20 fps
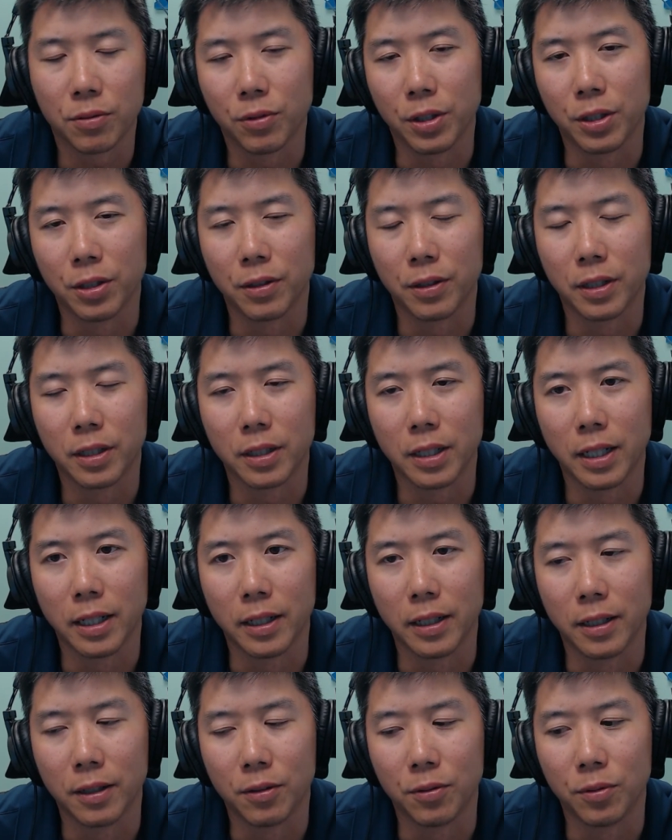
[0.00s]
We
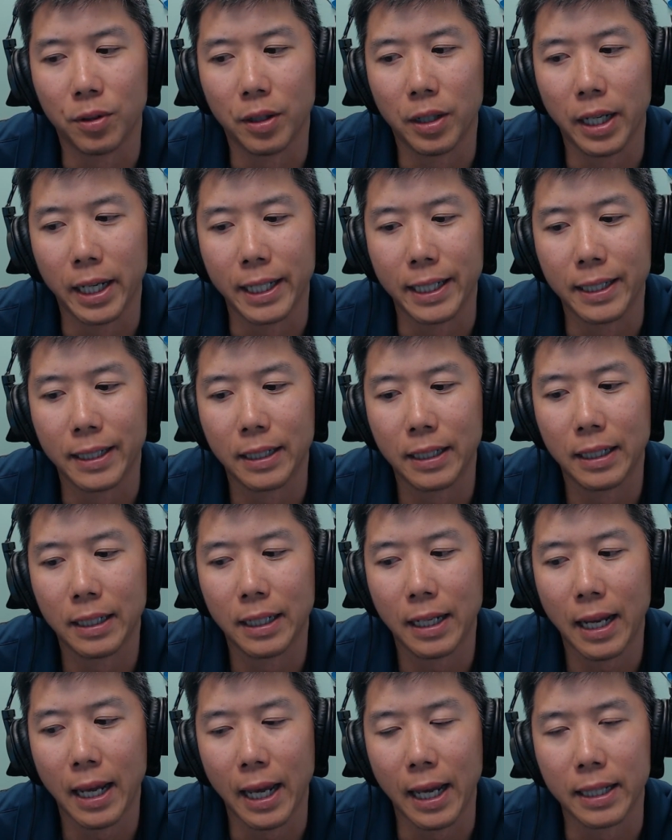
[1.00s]
I
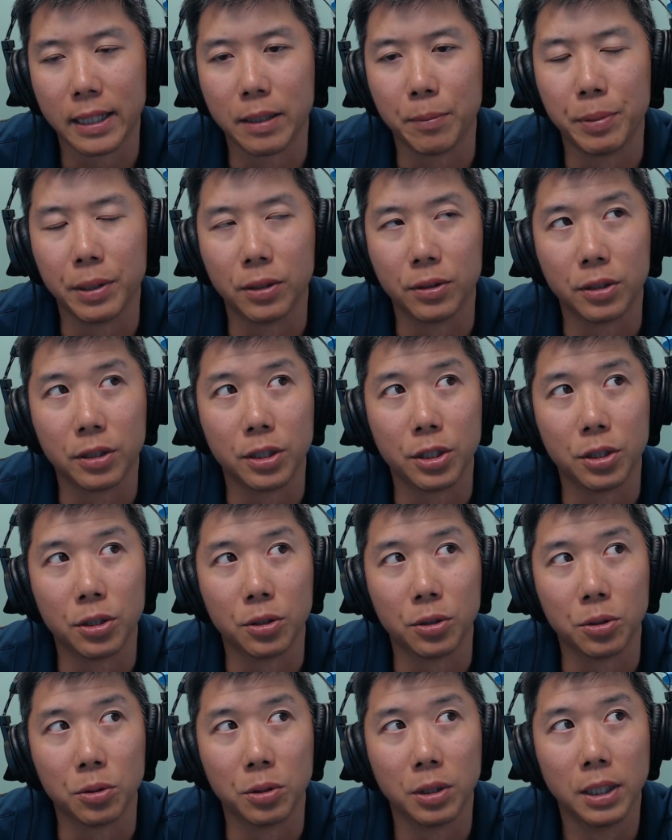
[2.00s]
had the builder
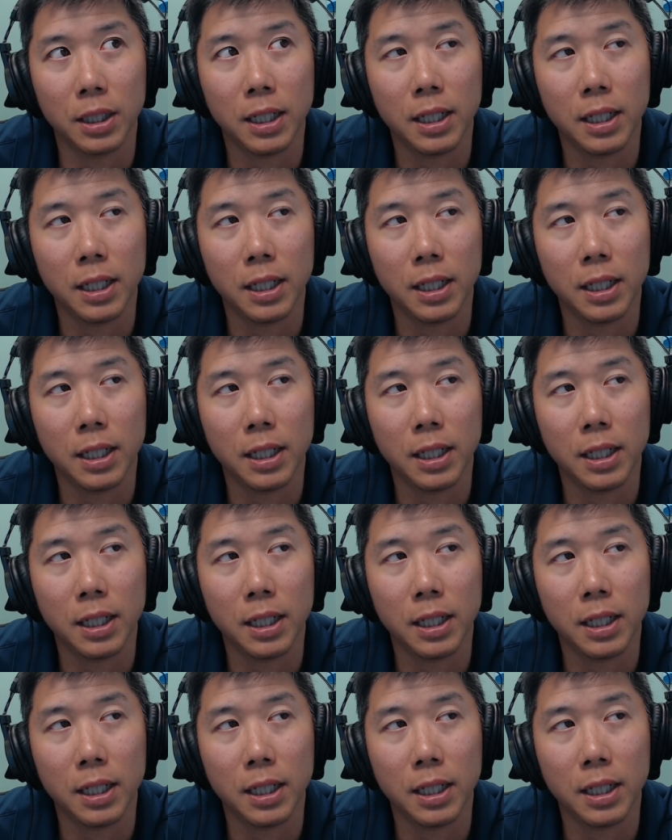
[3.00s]
do